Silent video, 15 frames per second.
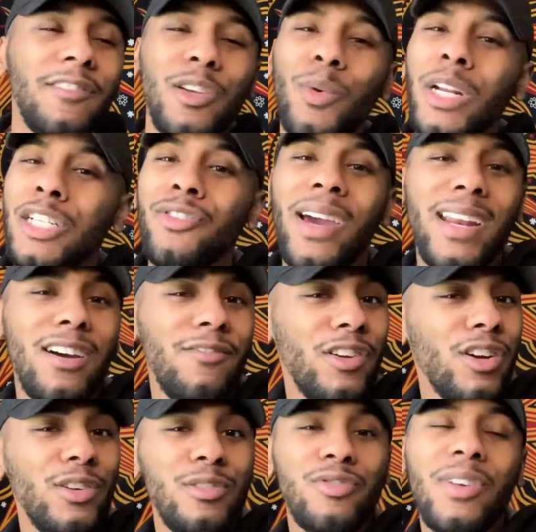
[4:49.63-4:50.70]
If you want to try it out, if
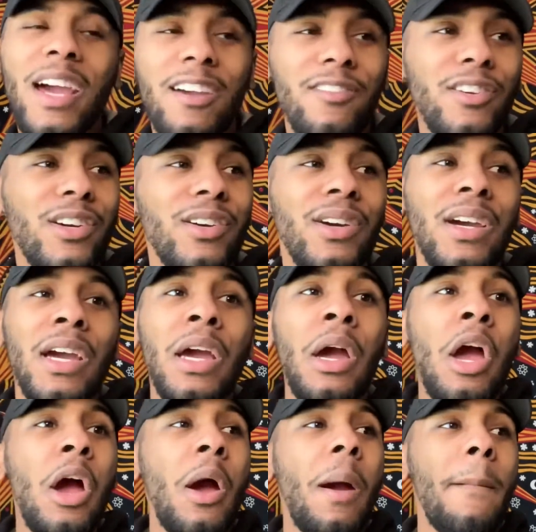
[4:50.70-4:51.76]
you're a new driver,
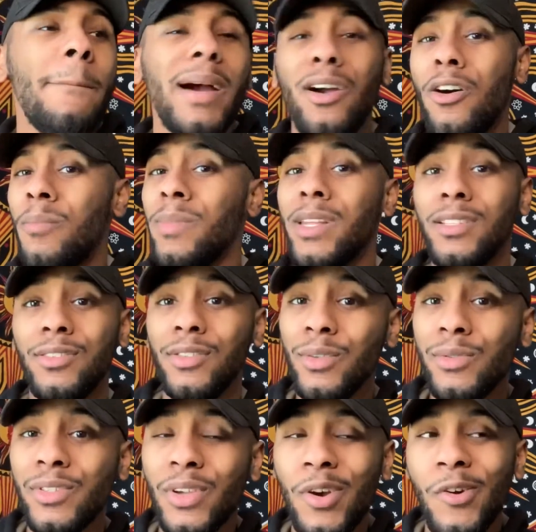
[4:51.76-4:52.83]
by all means
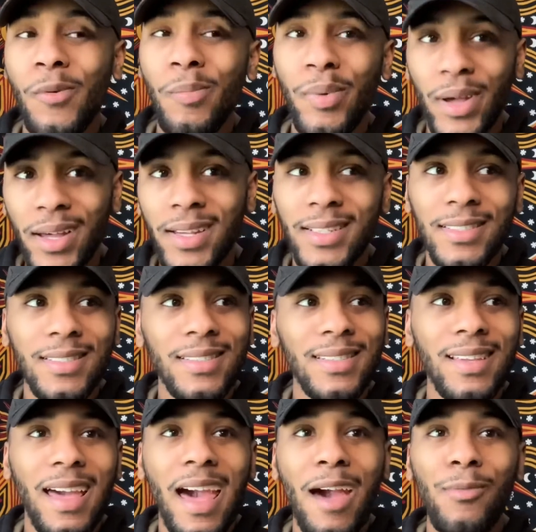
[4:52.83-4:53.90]
do so, but
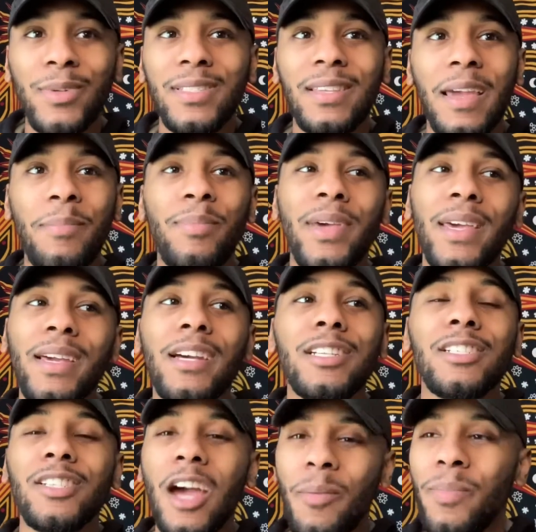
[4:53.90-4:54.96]
I would say pick a
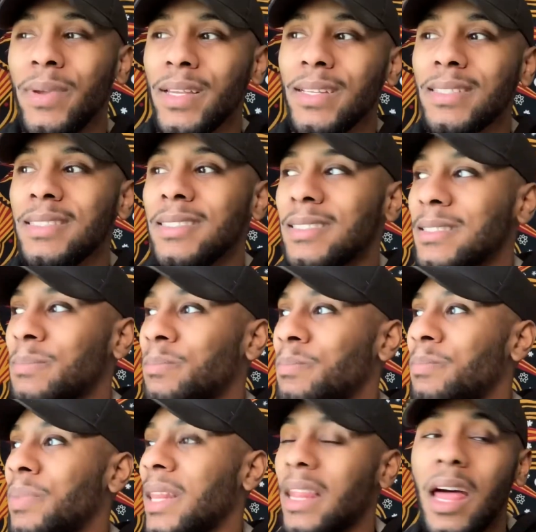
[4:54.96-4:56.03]
shopping
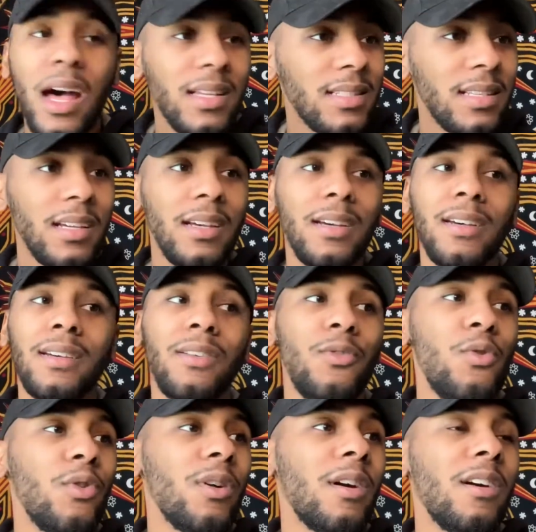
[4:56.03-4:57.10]
plaza
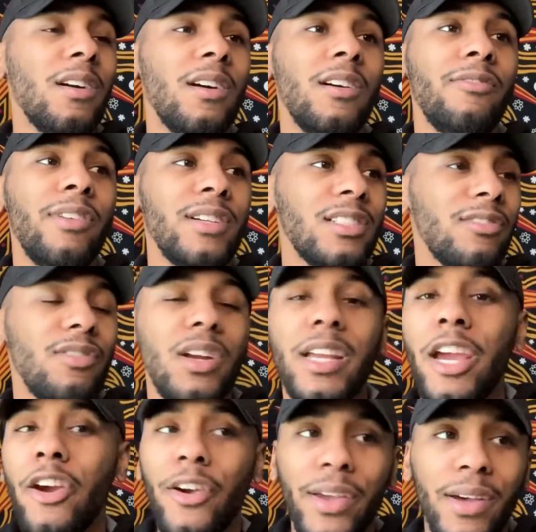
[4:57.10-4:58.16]
or a
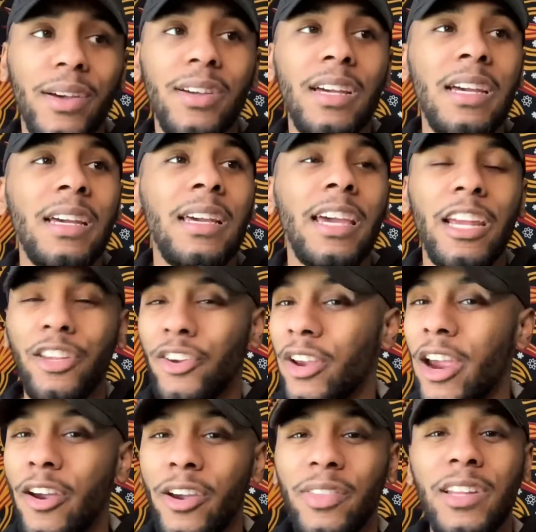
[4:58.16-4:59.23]
restaurant area in
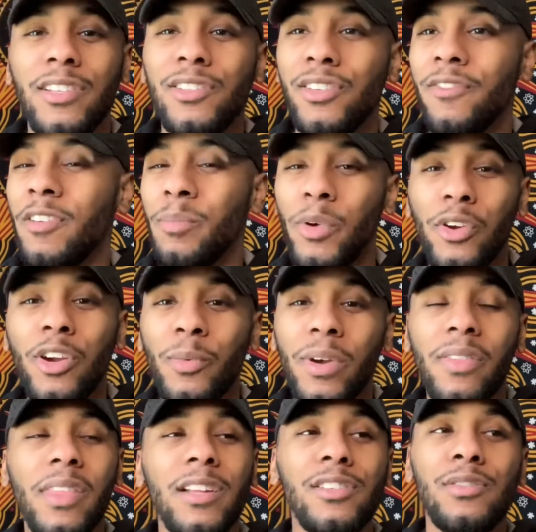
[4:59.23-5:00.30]
your area that you're familiar
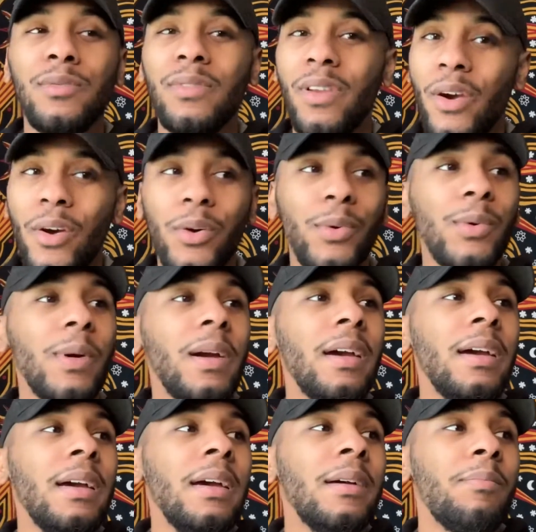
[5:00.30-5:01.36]
with, that you know
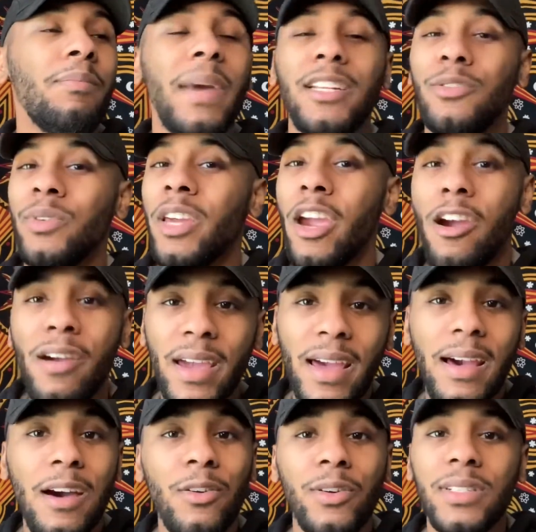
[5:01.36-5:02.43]
might do carry
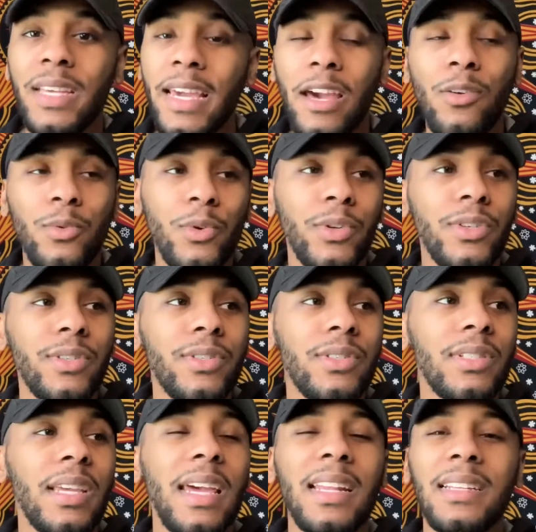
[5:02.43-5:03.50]
out or take out
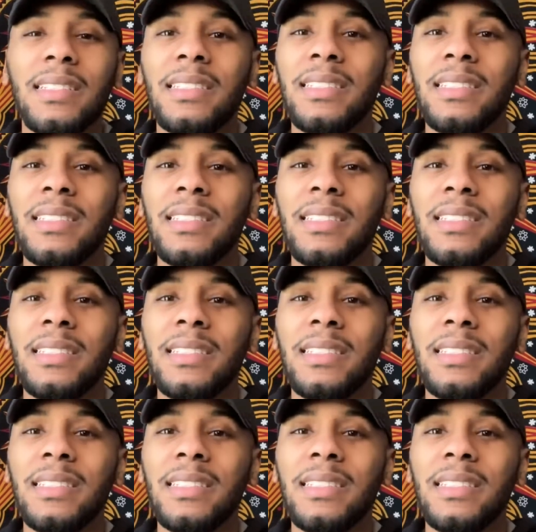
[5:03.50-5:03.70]
orders, and